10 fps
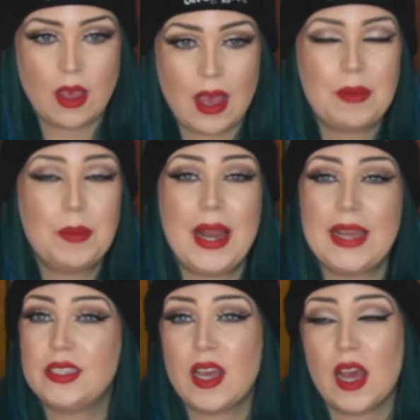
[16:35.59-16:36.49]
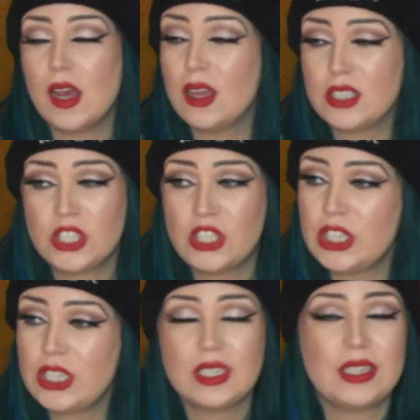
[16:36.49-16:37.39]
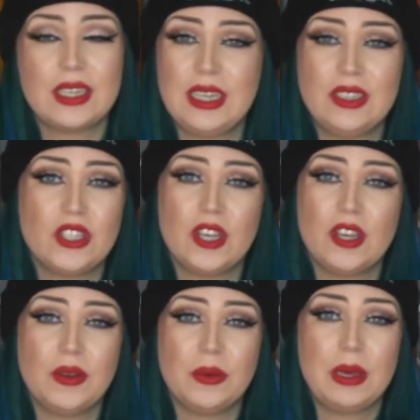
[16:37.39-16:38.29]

And bless her, she didn't need to.